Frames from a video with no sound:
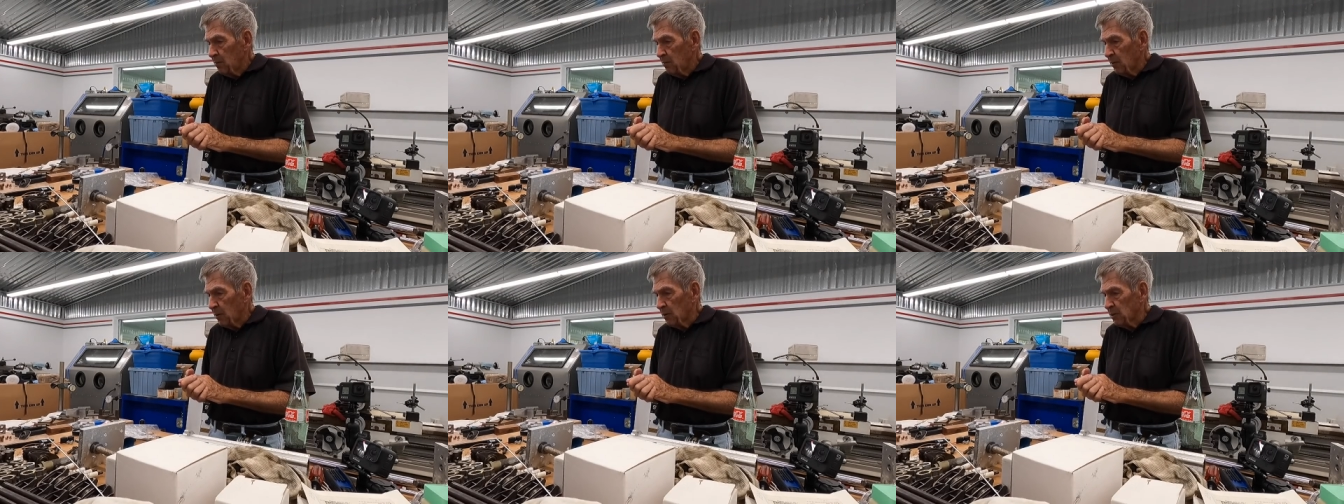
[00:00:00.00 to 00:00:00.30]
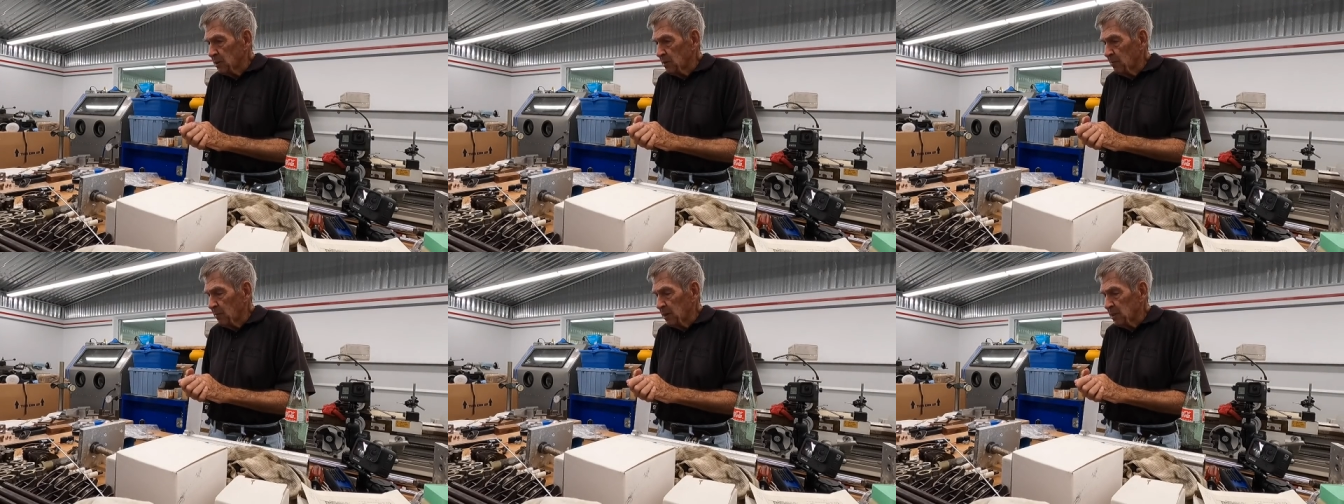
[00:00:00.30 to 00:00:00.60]

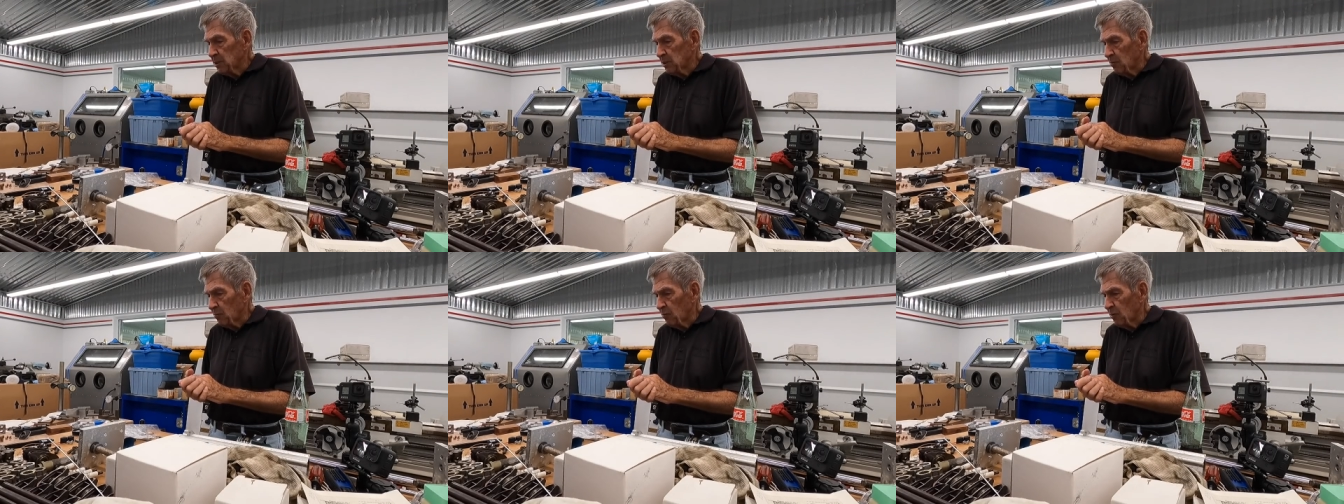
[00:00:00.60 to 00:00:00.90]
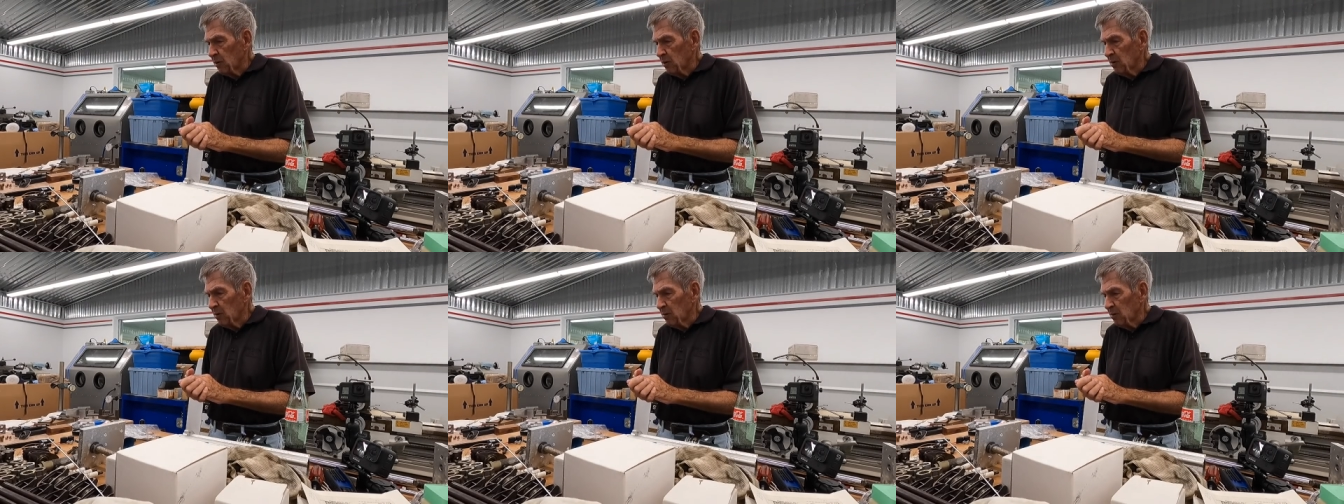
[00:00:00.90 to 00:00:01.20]
Because that makes a
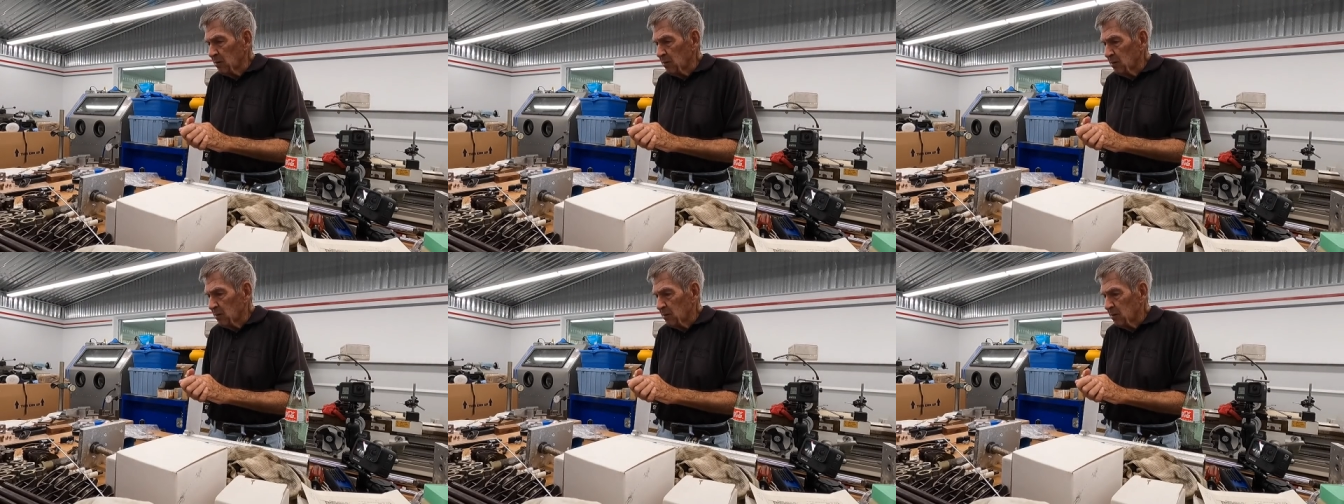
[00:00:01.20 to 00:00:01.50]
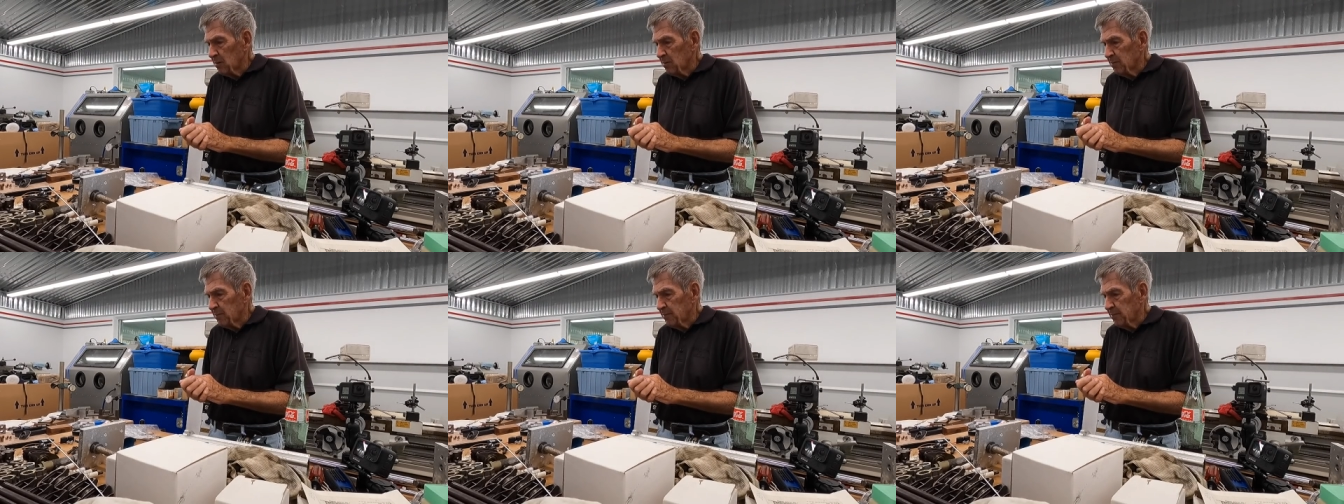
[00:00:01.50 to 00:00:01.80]
real,
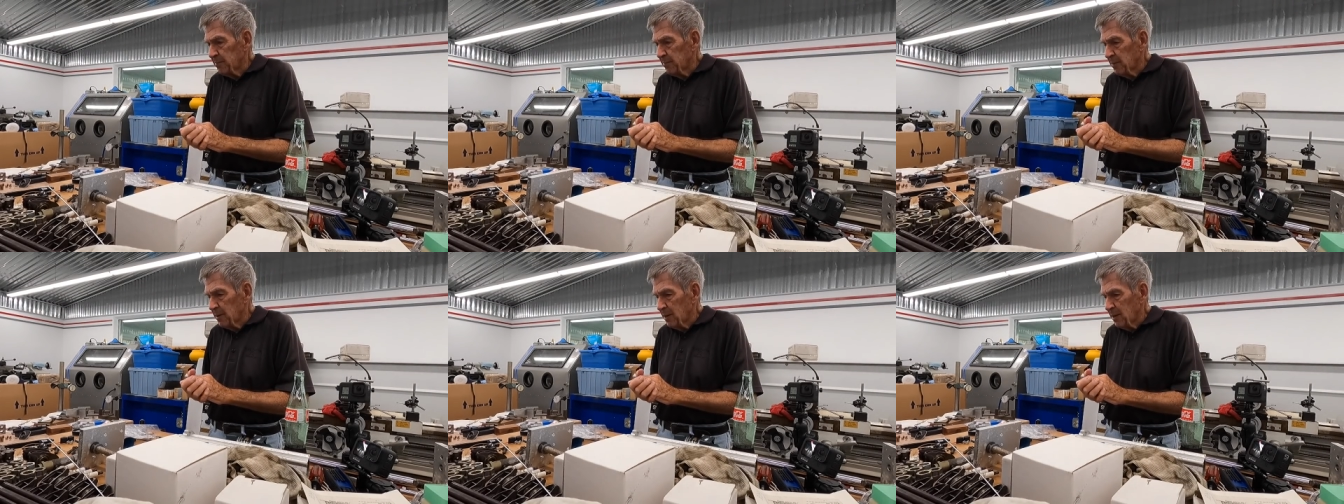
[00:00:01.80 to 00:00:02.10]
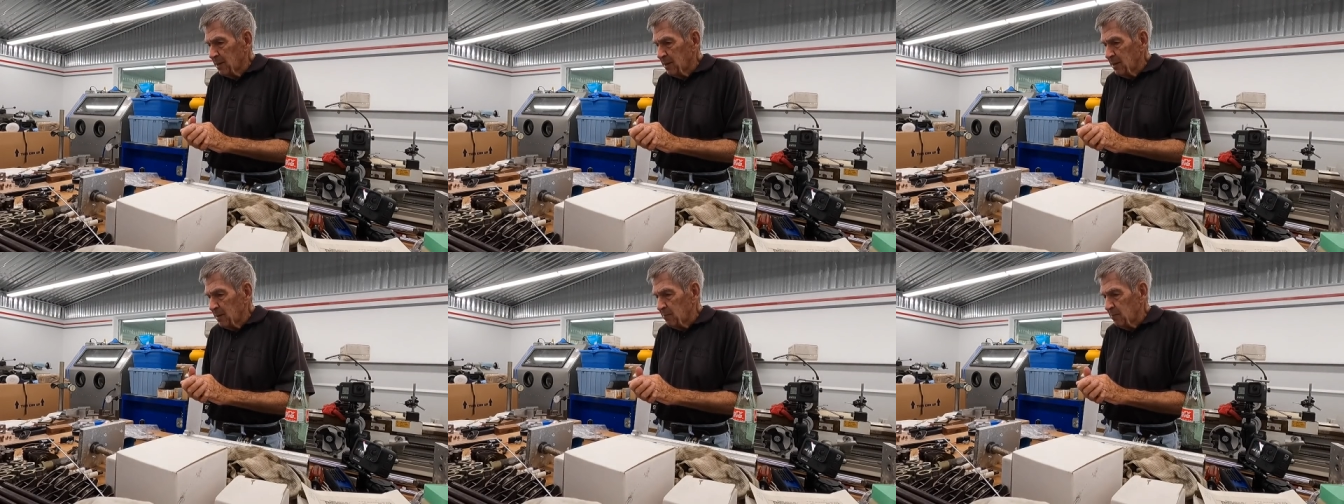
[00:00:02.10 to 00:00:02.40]

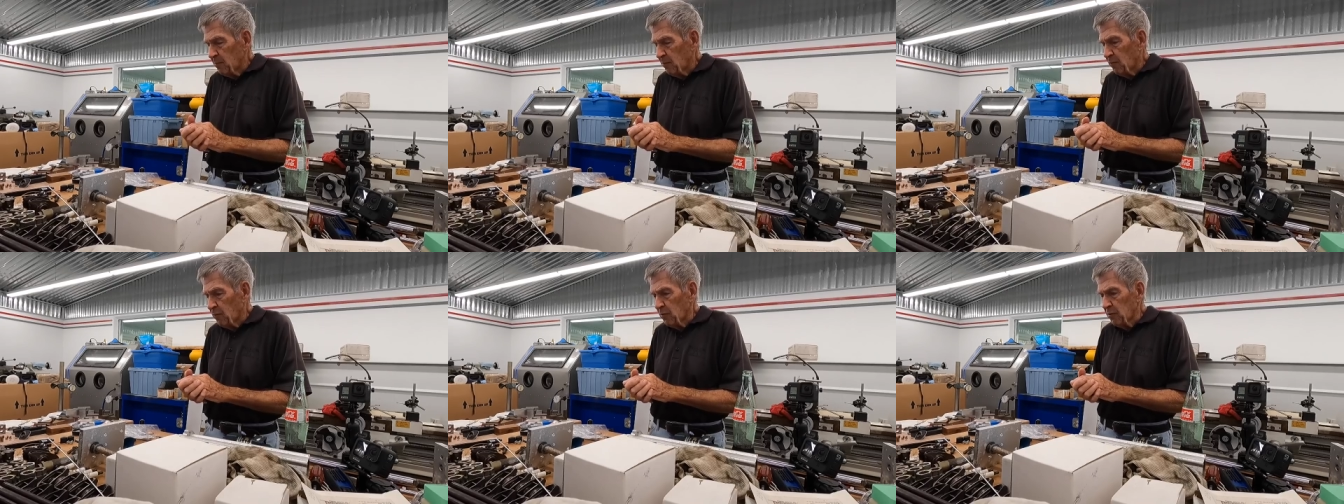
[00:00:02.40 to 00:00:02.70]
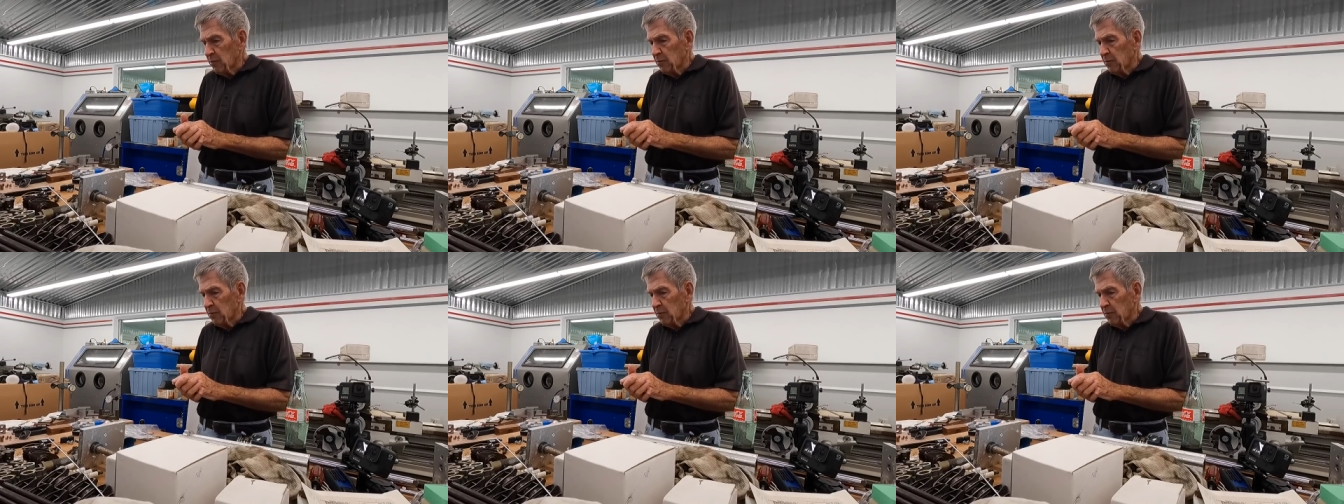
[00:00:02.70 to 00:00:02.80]
before